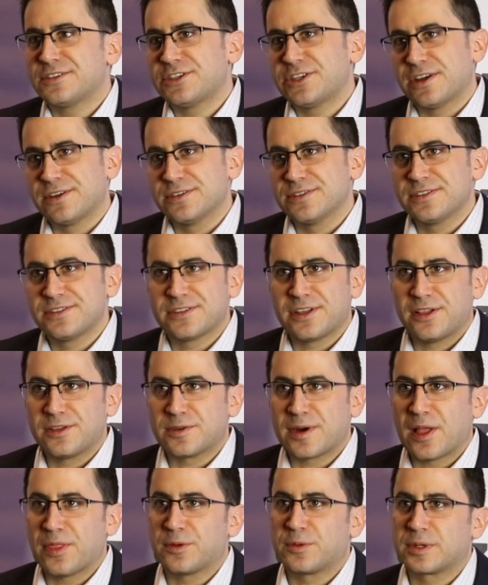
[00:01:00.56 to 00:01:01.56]
shows all
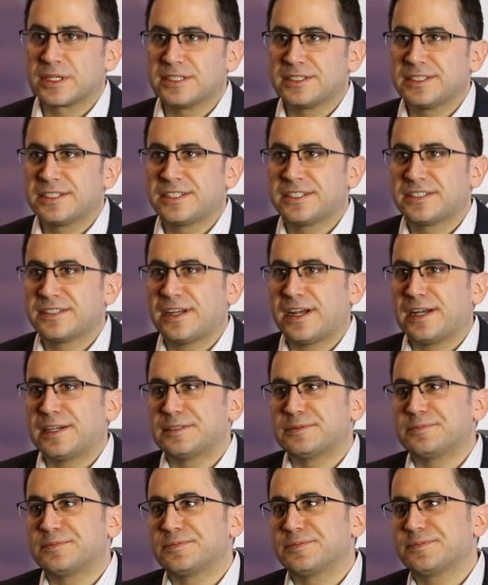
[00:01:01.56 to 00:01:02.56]
around the world,
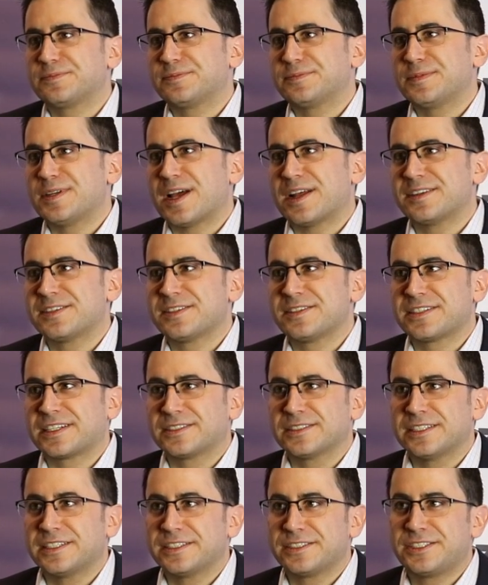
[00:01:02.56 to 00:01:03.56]
not
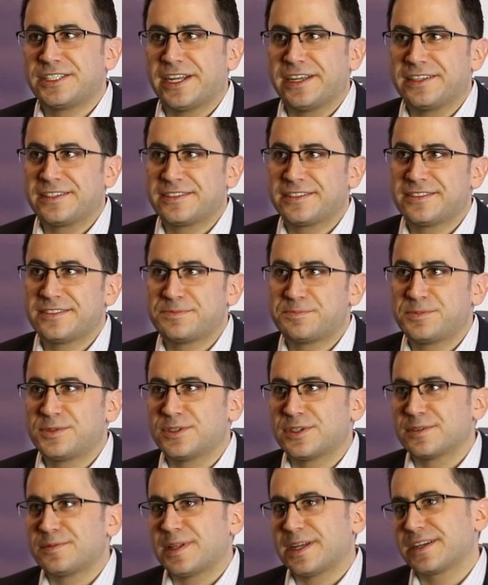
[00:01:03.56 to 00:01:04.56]
necessarily to chase
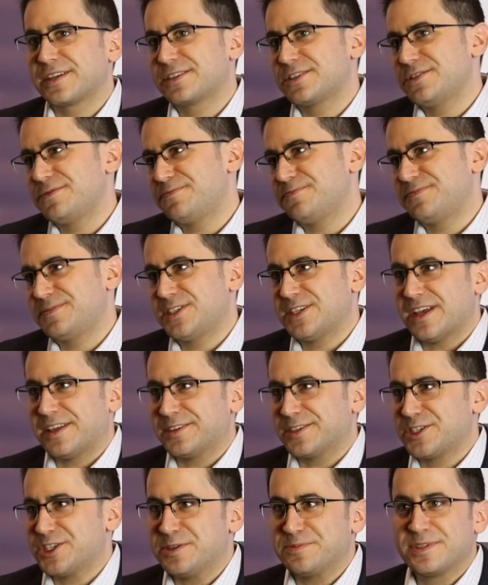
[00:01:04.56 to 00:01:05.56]
sort of like
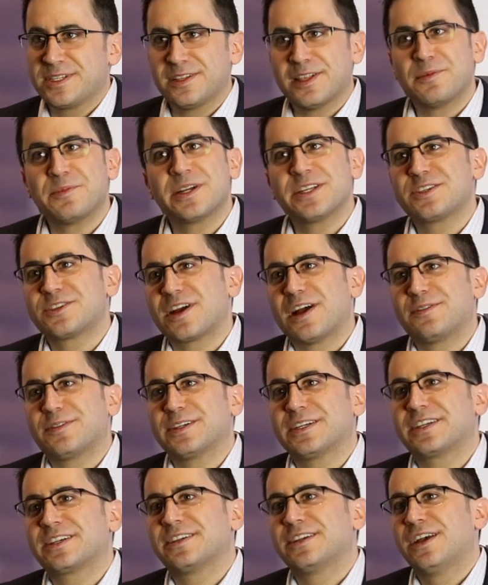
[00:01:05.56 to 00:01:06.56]
either cheap celebrity
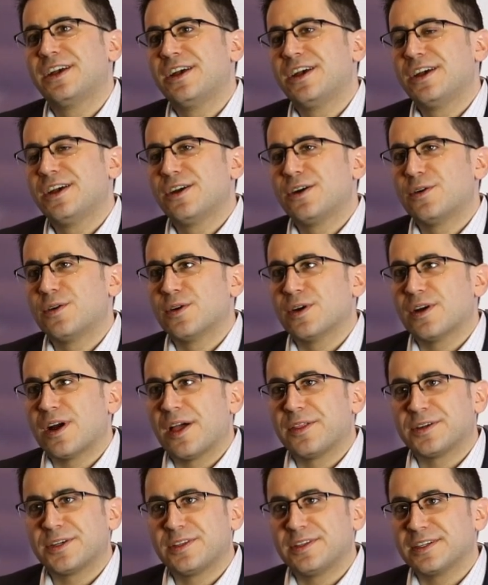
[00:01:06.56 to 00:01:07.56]
traffic or
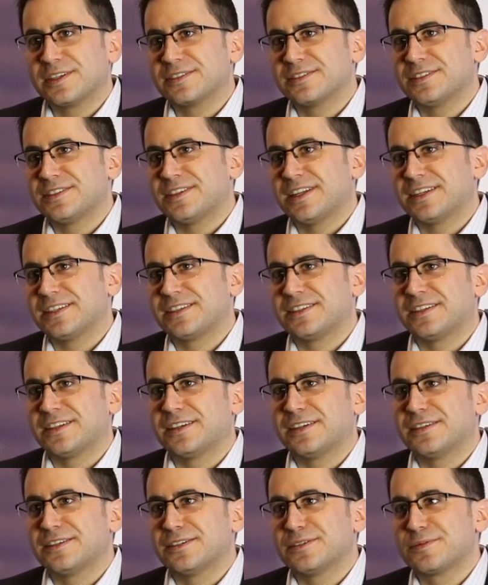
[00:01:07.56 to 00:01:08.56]
other things
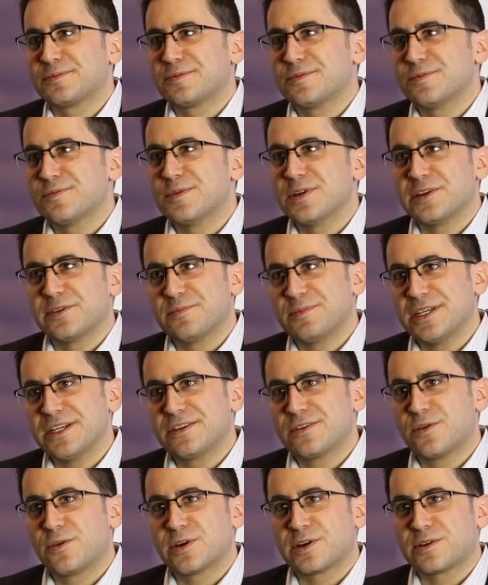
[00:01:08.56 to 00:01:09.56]
that wouldn't be
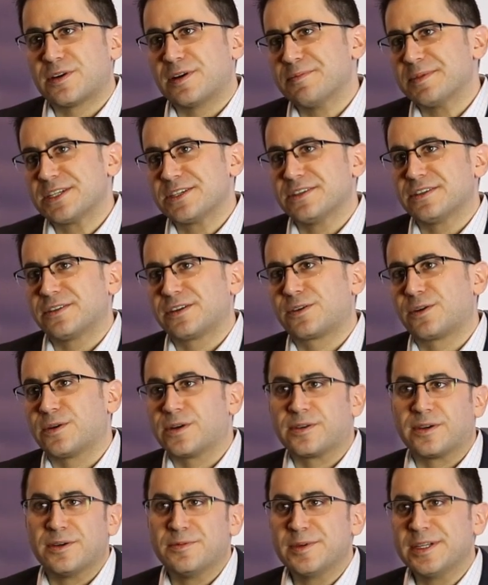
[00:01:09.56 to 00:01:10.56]
core to our mission or core
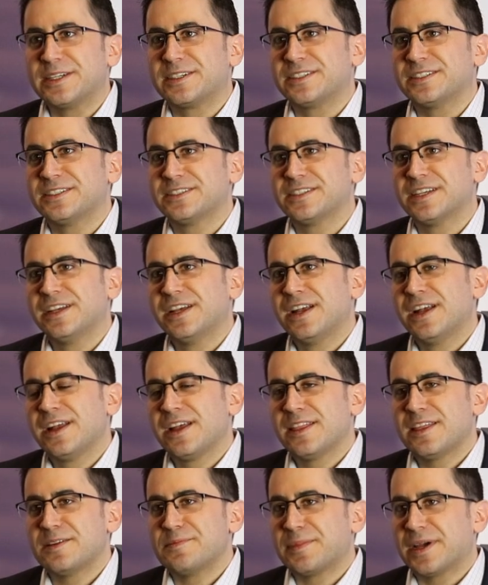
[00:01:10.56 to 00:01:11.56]
to our readers,
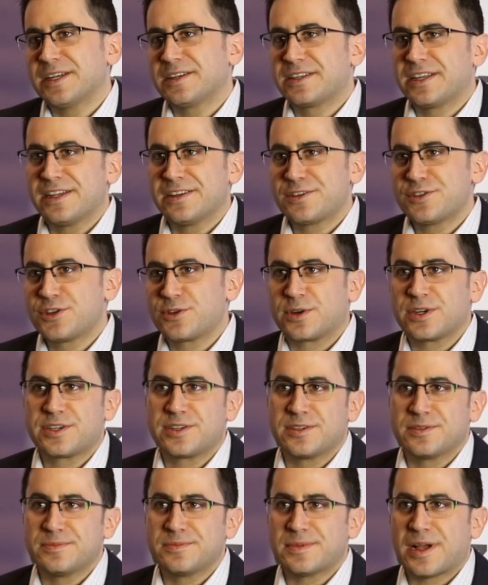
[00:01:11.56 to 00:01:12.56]
that might get
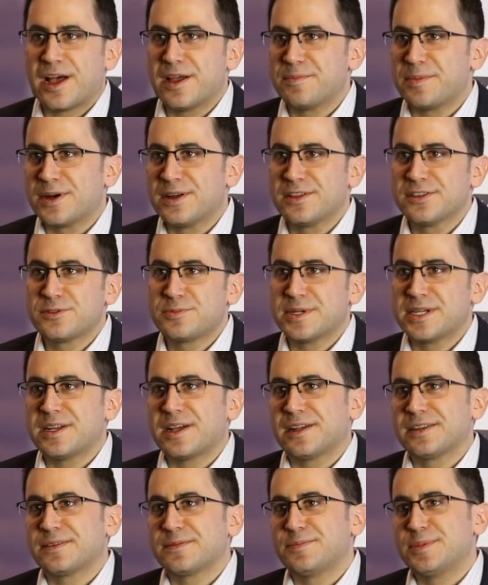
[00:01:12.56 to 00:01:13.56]
short-term eyeballs but
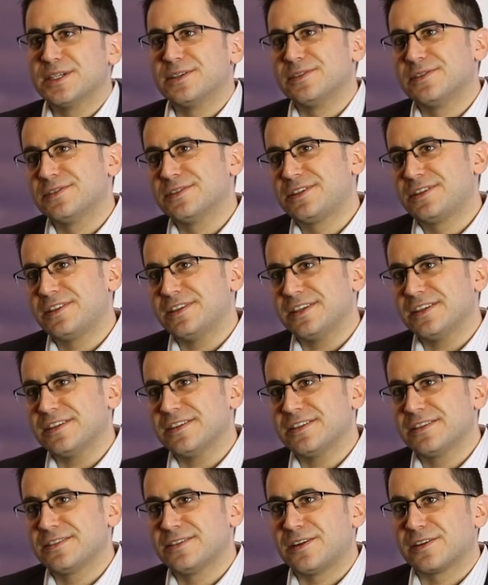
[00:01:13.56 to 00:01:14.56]
not build
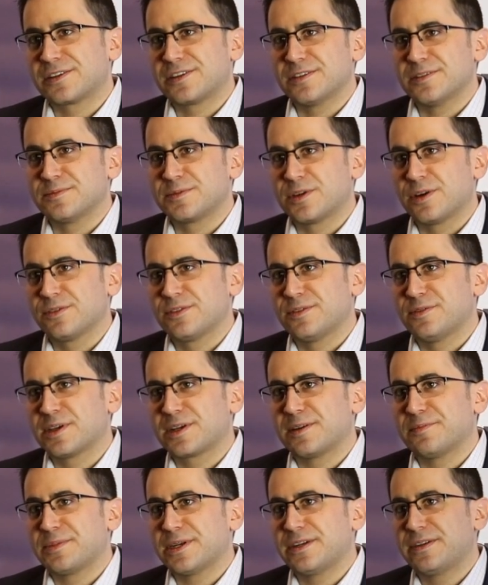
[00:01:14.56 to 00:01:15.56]
the long-term growth of the
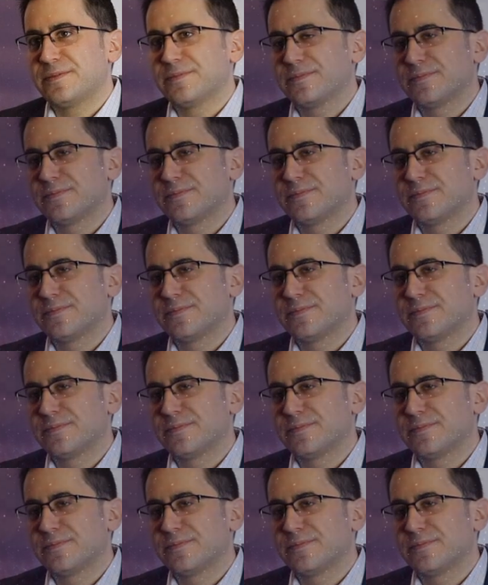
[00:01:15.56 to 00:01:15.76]
company.